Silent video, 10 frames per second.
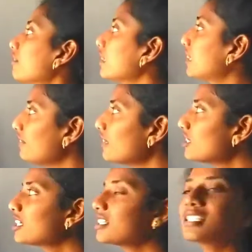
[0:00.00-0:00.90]

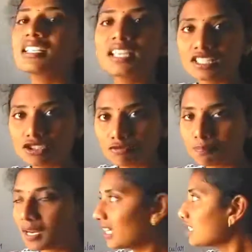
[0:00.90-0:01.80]
divisions in case of
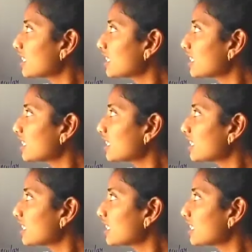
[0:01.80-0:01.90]
plants.